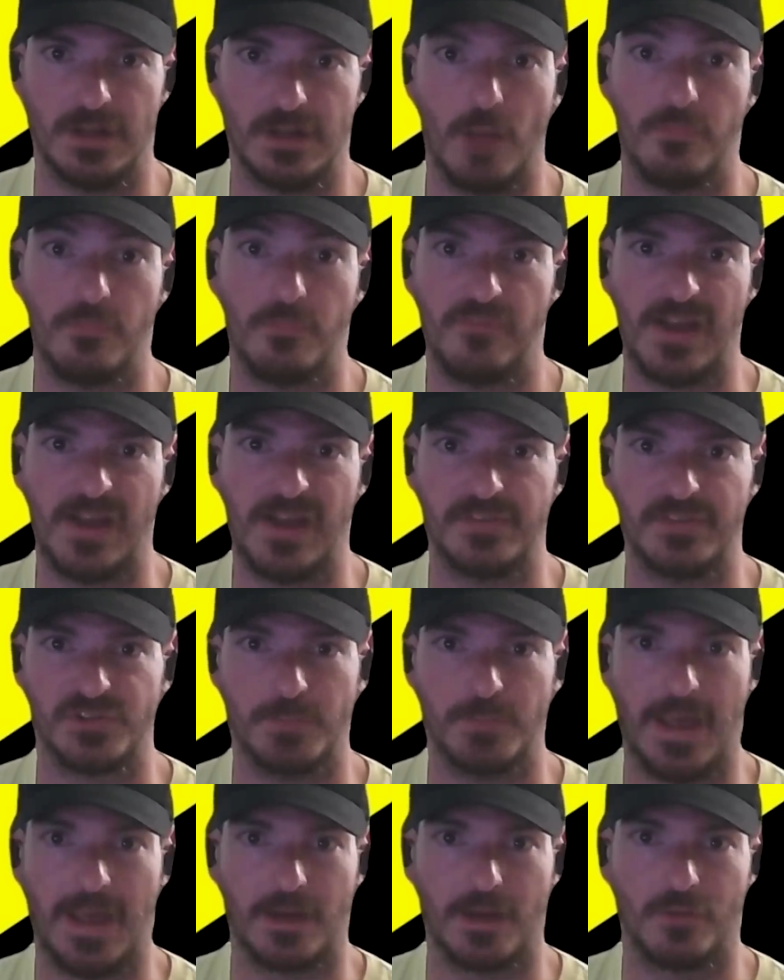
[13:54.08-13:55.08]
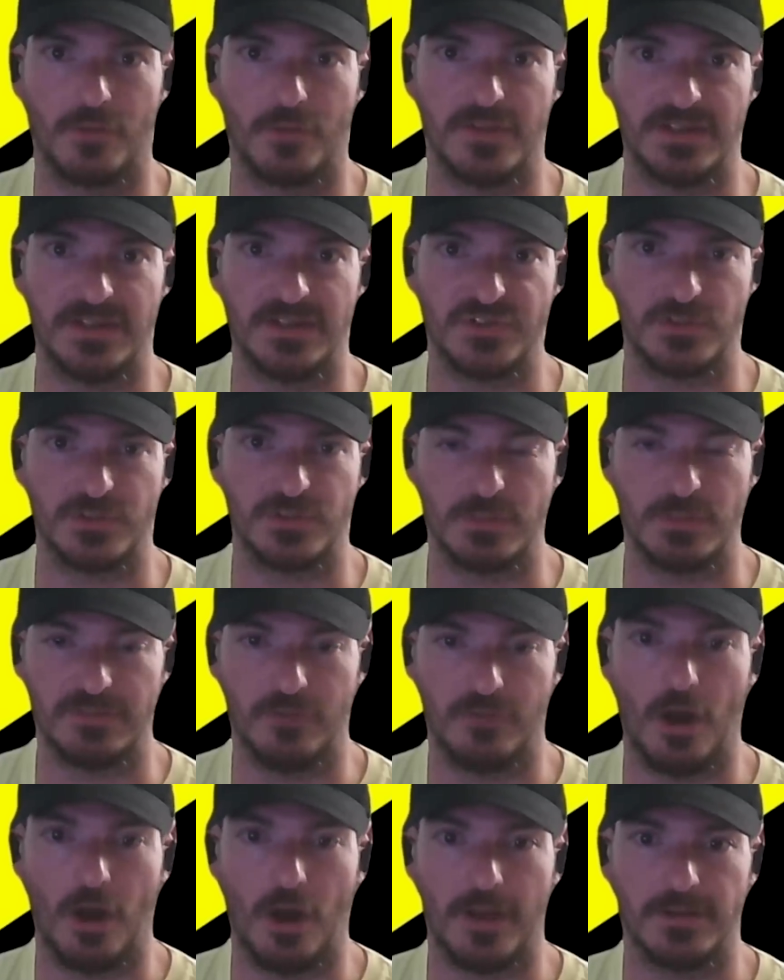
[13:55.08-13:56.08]
you know, help fight this battle that needs to
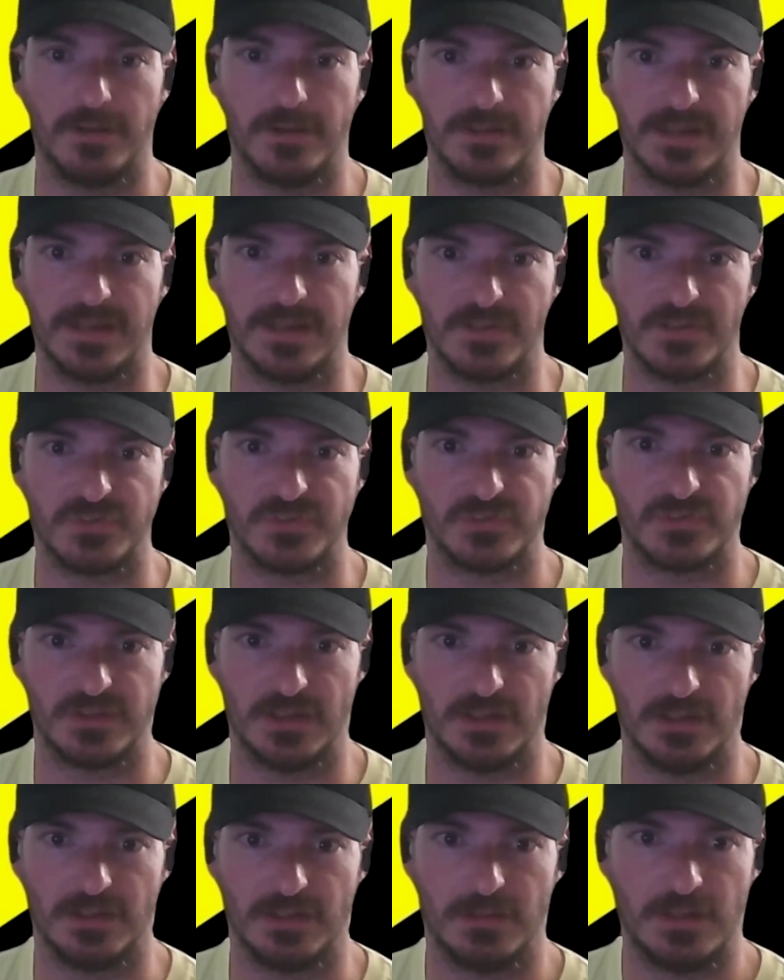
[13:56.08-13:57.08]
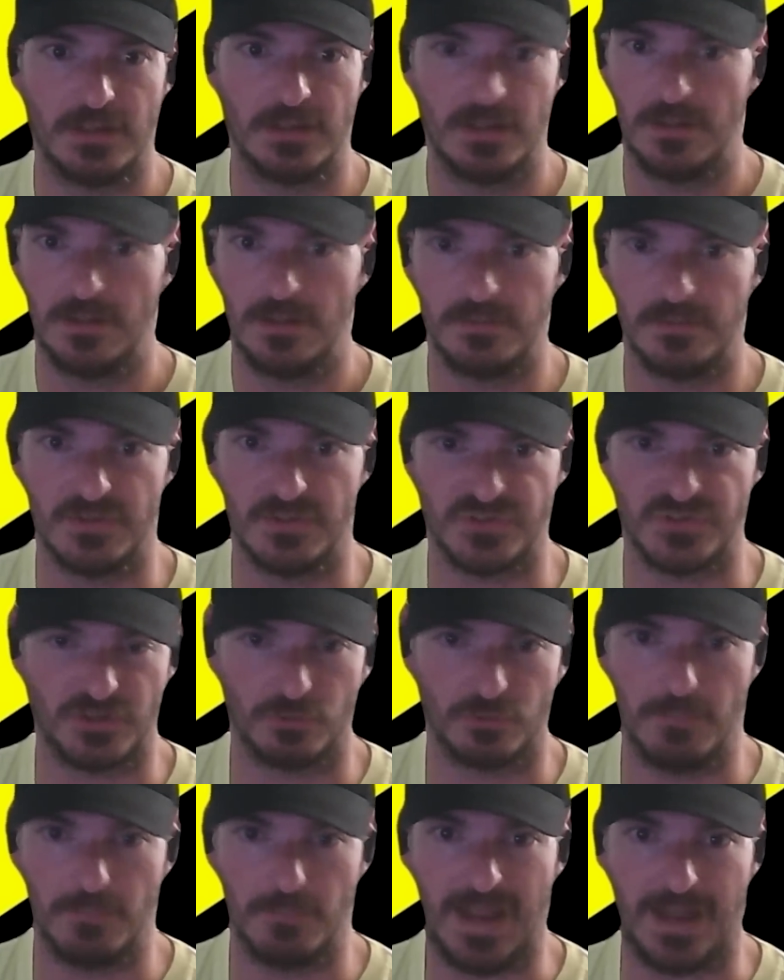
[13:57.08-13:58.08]
be fought against uh, the
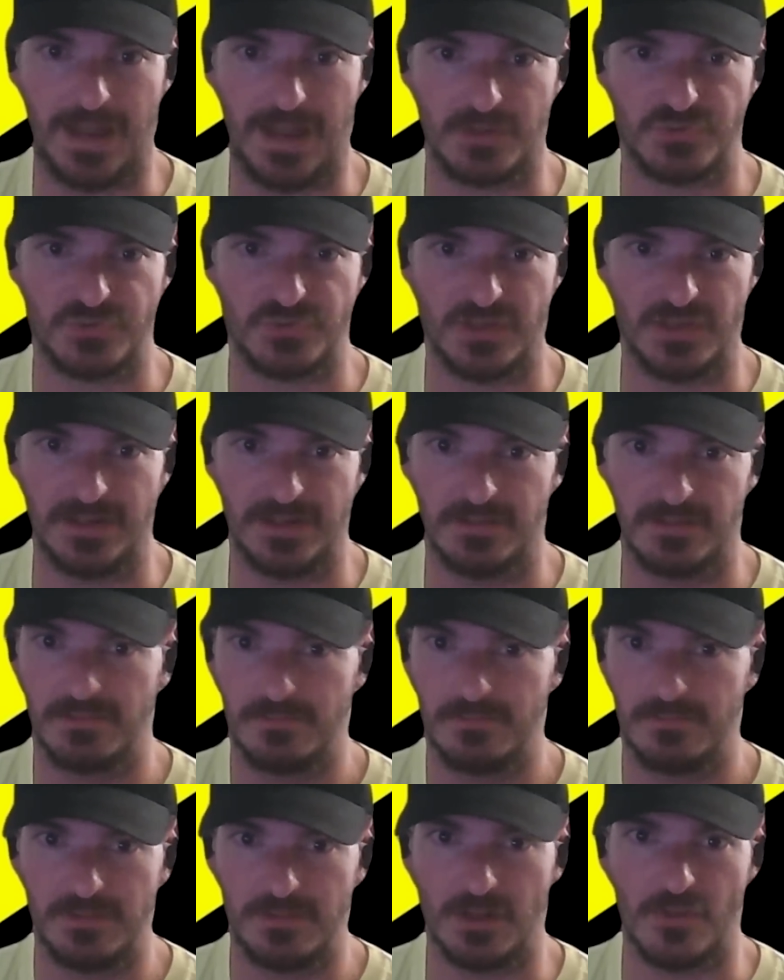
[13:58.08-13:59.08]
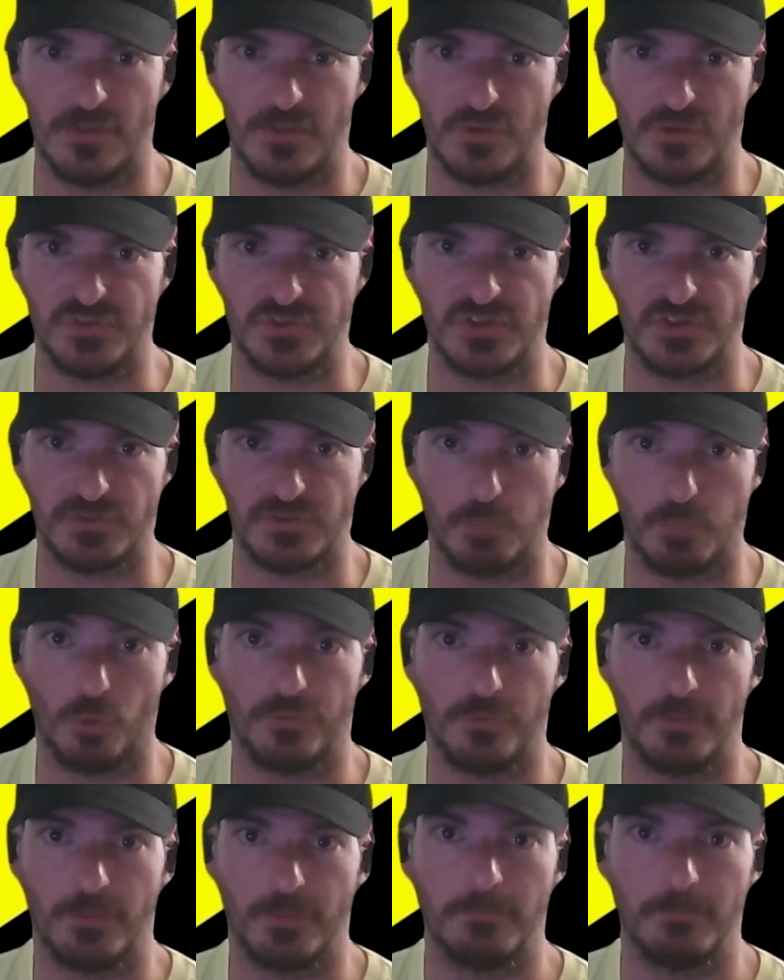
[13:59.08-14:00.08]
central banks and you know those that
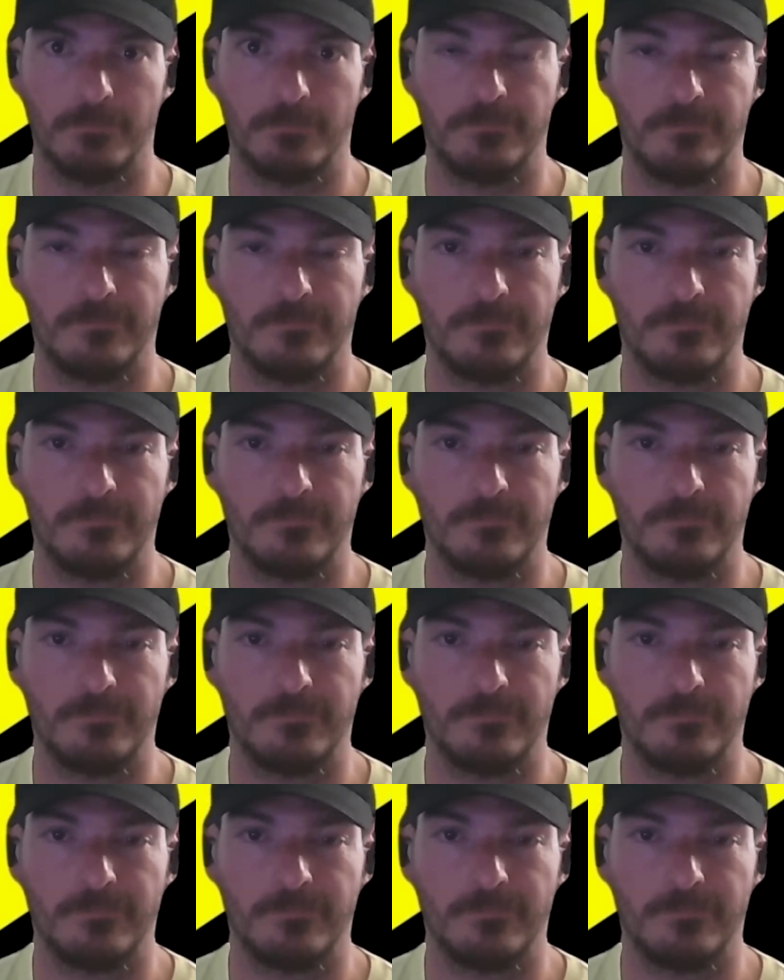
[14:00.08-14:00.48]
support them.